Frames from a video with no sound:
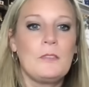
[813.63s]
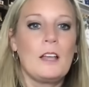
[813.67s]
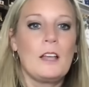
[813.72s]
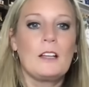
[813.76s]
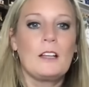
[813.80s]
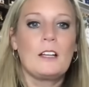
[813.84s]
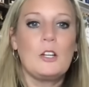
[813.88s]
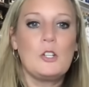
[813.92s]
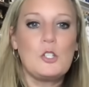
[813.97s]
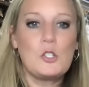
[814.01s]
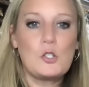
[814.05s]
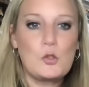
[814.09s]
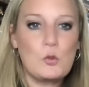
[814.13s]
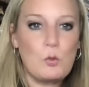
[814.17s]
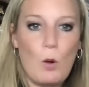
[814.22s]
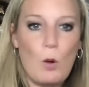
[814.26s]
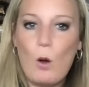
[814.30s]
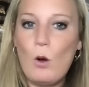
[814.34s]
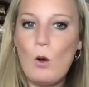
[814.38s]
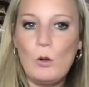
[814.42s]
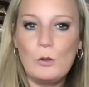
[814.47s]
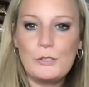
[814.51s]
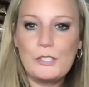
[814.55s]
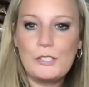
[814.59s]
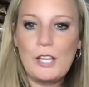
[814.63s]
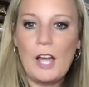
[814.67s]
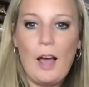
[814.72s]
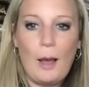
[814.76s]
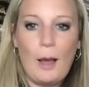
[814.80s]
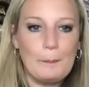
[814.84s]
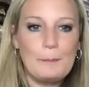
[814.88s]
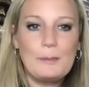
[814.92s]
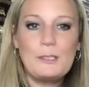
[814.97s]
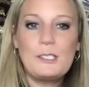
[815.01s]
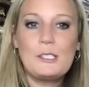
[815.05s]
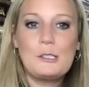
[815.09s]
control
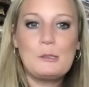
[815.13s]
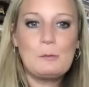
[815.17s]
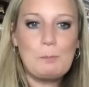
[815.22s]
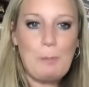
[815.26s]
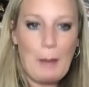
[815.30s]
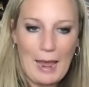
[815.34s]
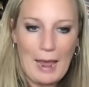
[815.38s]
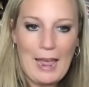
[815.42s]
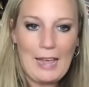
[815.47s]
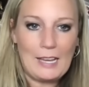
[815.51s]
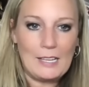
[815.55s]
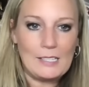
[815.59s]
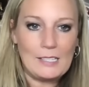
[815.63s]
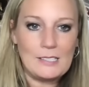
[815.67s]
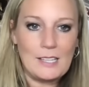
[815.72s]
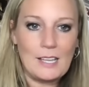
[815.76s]
top Spanx